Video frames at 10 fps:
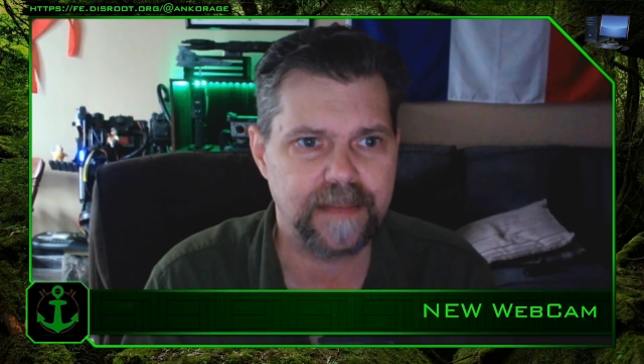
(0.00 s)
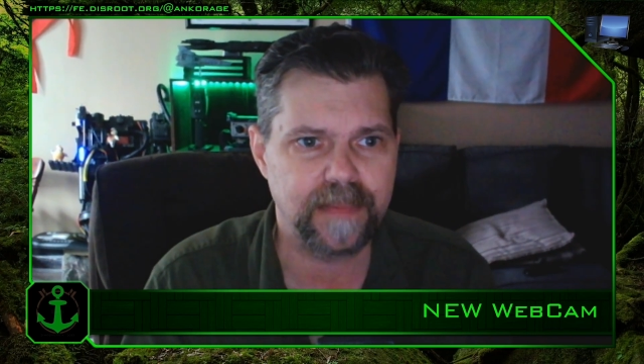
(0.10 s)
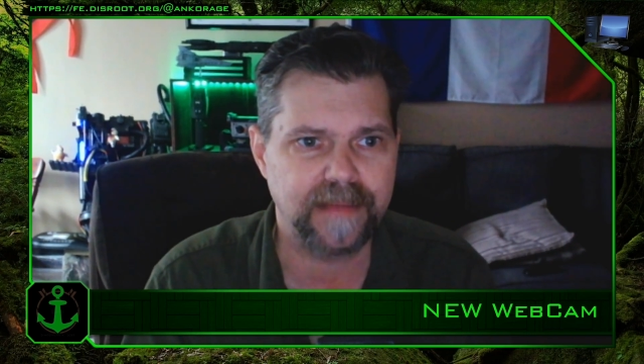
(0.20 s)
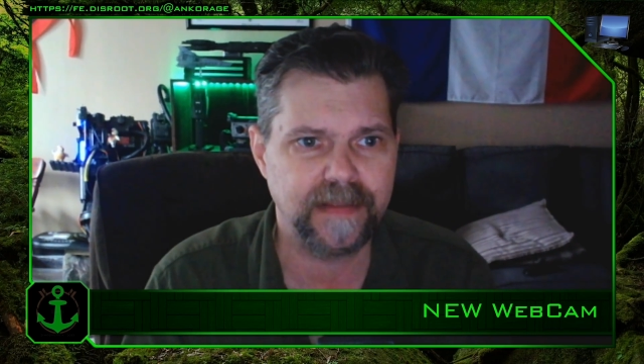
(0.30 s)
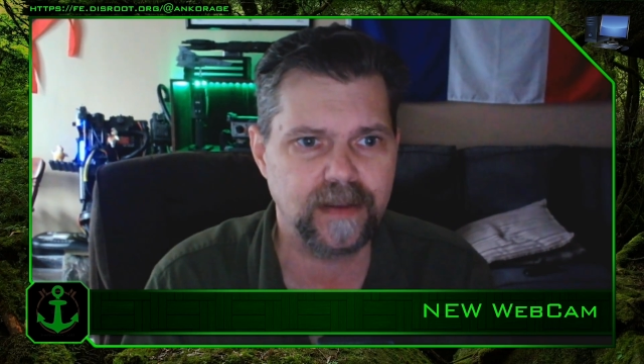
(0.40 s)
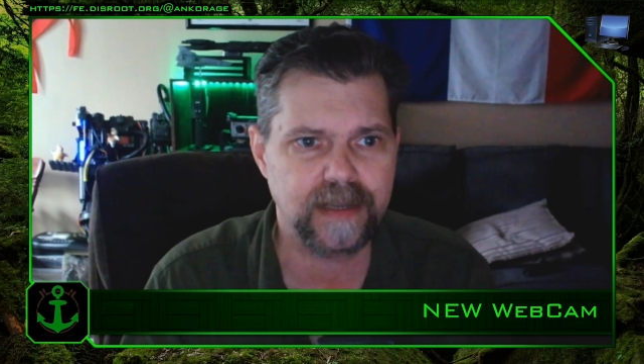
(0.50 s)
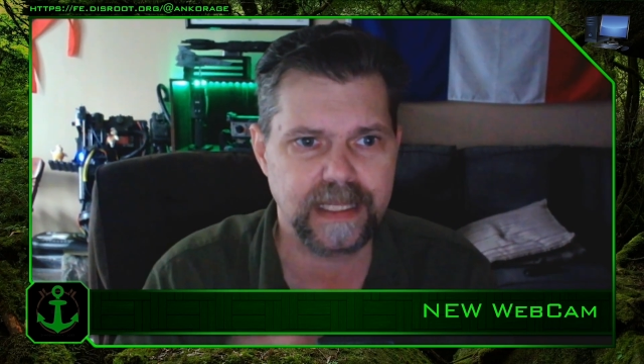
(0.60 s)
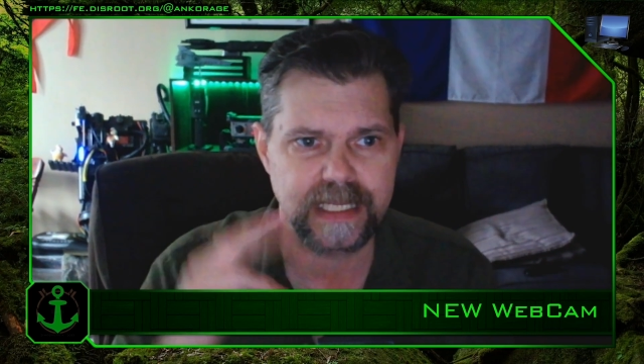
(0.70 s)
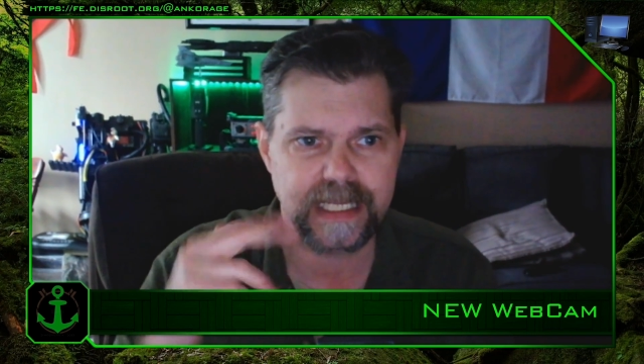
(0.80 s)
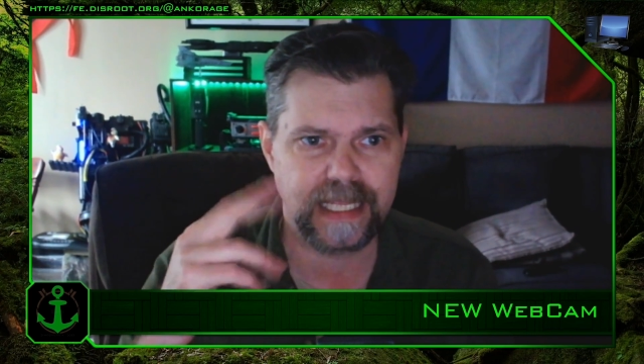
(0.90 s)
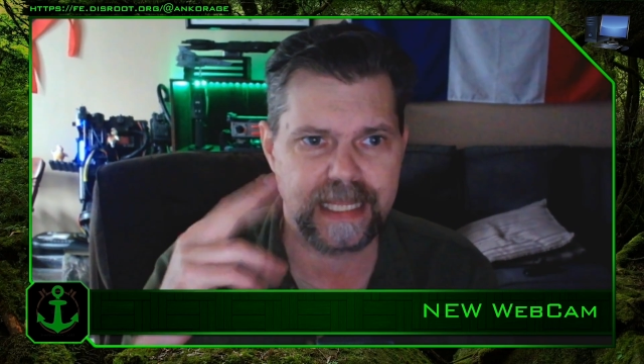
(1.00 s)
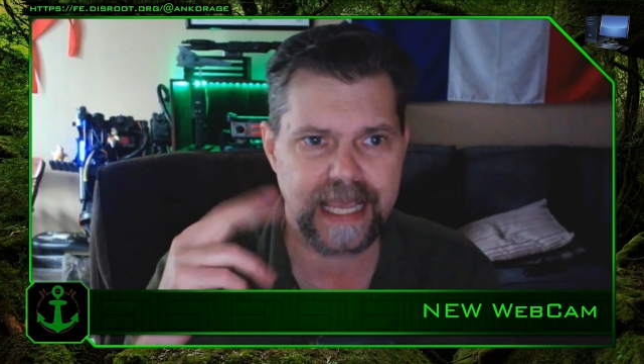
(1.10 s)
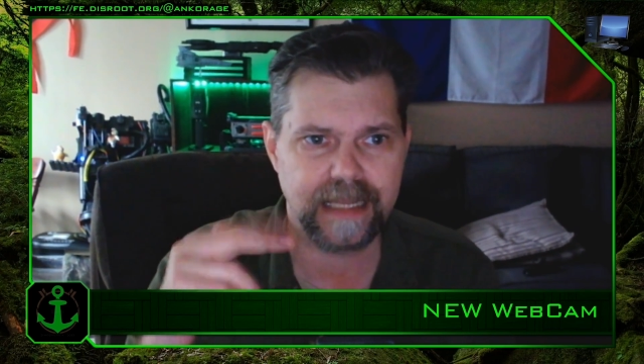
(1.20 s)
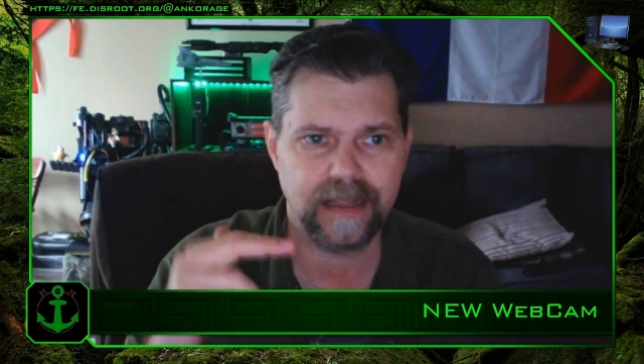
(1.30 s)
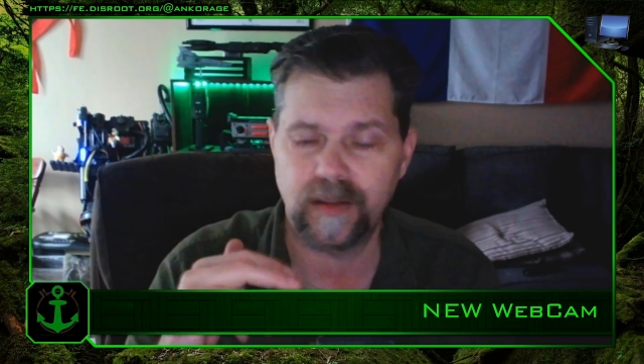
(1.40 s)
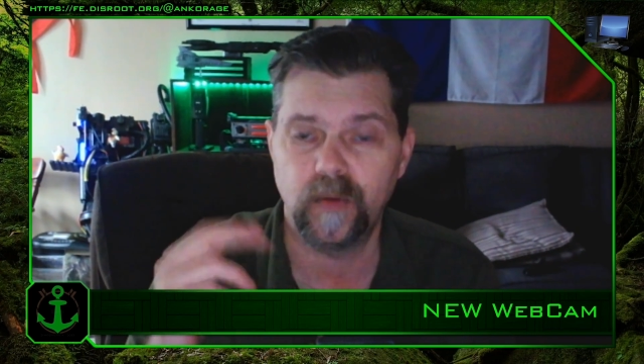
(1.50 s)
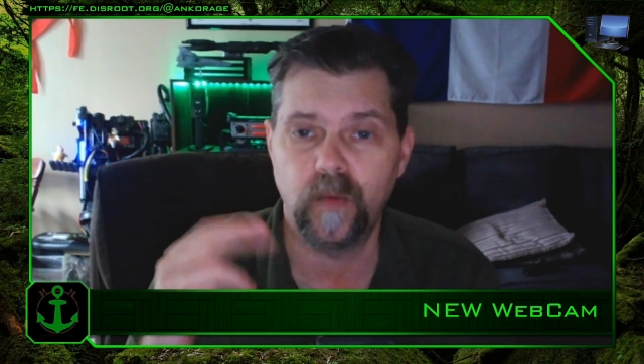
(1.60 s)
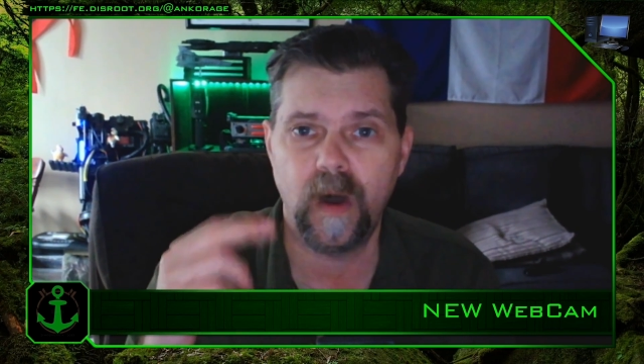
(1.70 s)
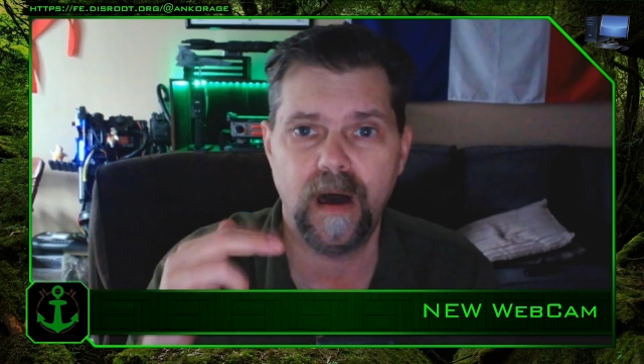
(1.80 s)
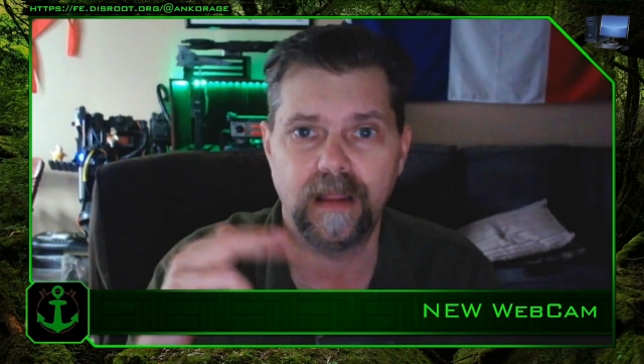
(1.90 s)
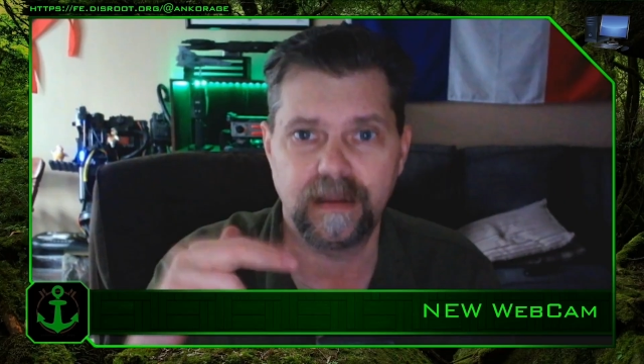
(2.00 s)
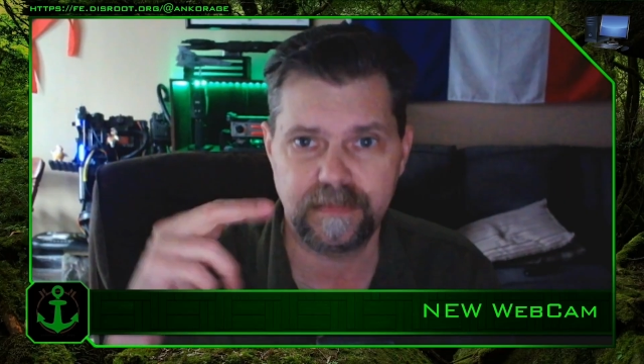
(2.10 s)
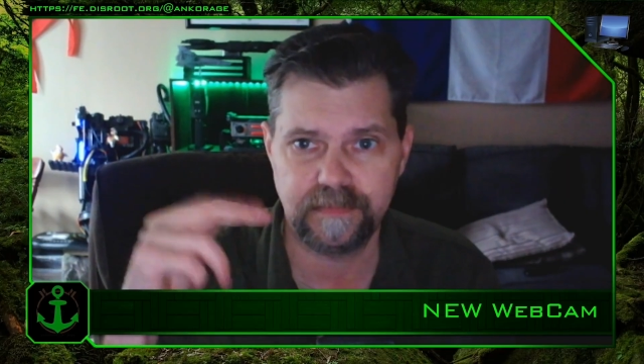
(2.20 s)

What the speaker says: but if you look in that on the wall